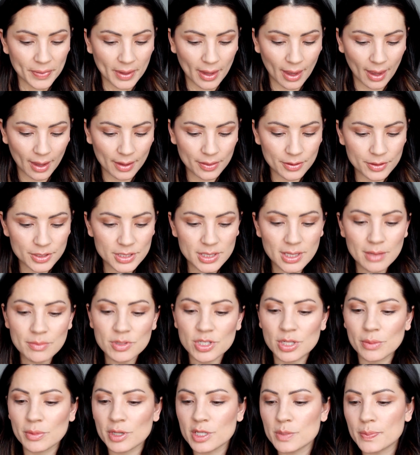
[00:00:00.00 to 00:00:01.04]
And there's some
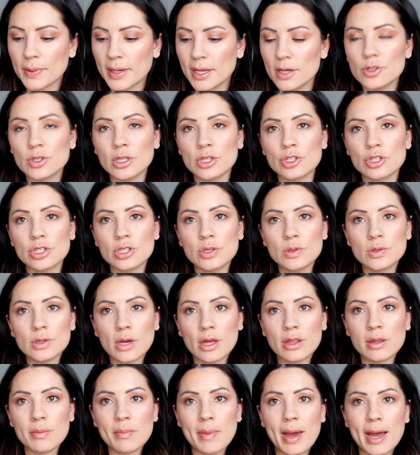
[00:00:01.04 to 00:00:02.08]
shimmers, but I usually just use
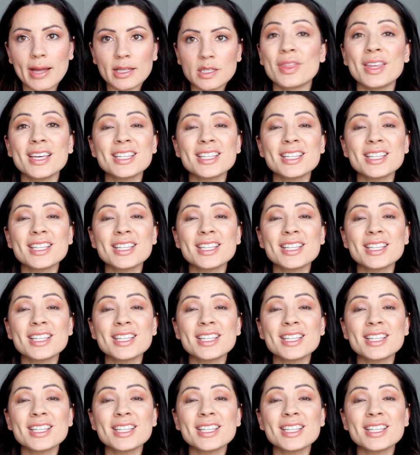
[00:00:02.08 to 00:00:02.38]
all the mattes.